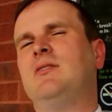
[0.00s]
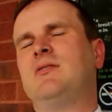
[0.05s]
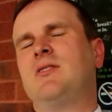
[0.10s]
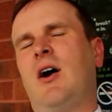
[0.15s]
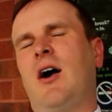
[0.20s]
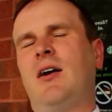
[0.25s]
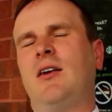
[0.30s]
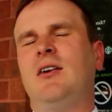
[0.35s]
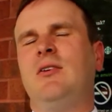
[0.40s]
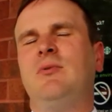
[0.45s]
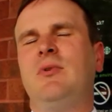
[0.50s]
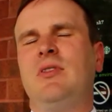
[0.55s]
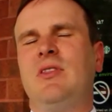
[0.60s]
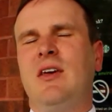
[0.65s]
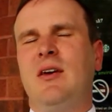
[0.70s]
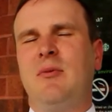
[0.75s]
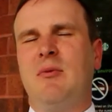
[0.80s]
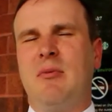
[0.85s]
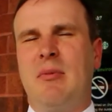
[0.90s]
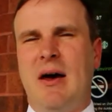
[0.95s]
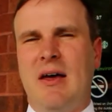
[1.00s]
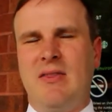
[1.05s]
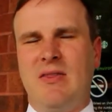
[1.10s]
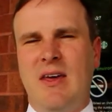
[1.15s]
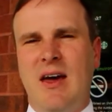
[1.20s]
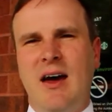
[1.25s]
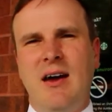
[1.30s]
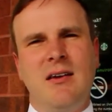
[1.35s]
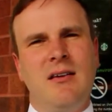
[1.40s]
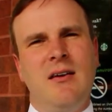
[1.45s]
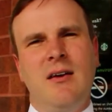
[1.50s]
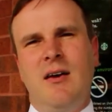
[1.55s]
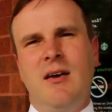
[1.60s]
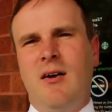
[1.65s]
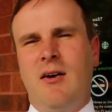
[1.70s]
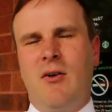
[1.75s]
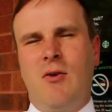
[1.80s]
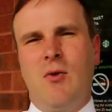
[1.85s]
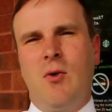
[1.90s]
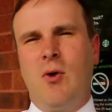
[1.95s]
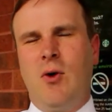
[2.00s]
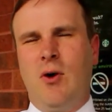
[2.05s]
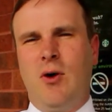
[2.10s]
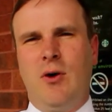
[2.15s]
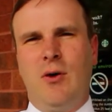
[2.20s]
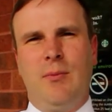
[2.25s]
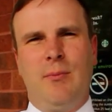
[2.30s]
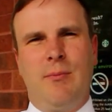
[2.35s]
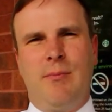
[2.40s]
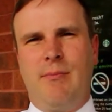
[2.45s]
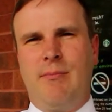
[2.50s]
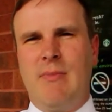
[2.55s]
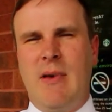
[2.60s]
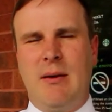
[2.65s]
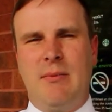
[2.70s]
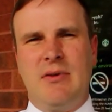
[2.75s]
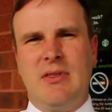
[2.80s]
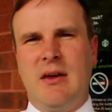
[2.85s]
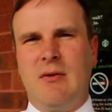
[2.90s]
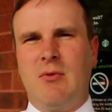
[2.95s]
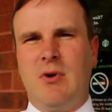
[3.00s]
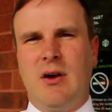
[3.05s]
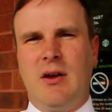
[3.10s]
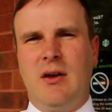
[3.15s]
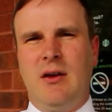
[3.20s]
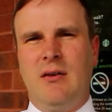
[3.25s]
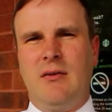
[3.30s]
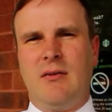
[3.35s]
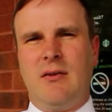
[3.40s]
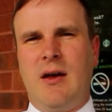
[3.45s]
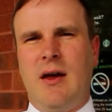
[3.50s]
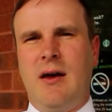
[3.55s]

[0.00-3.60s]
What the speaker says: talking with them about that, or maybe they want to